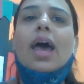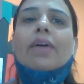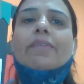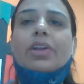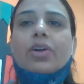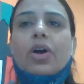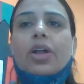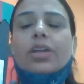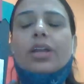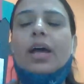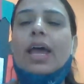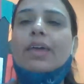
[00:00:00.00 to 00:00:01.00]
will call,
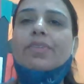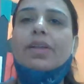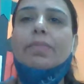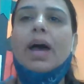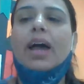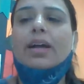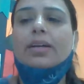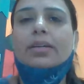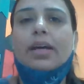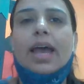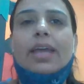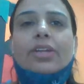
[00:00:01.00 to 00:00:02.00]
I will mark.
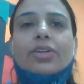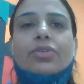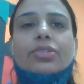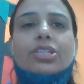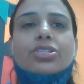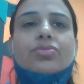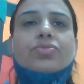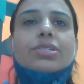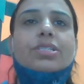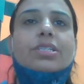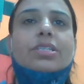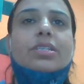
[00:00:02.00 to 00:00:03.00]
I know the students.